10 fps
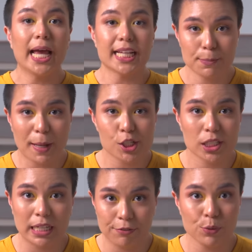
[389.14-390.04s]

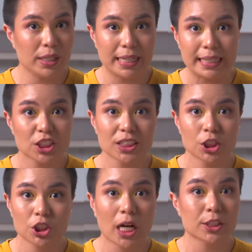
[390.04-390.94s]
especially if you need
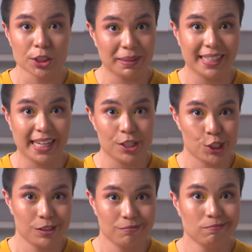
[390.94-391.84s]
insulin shots or medication.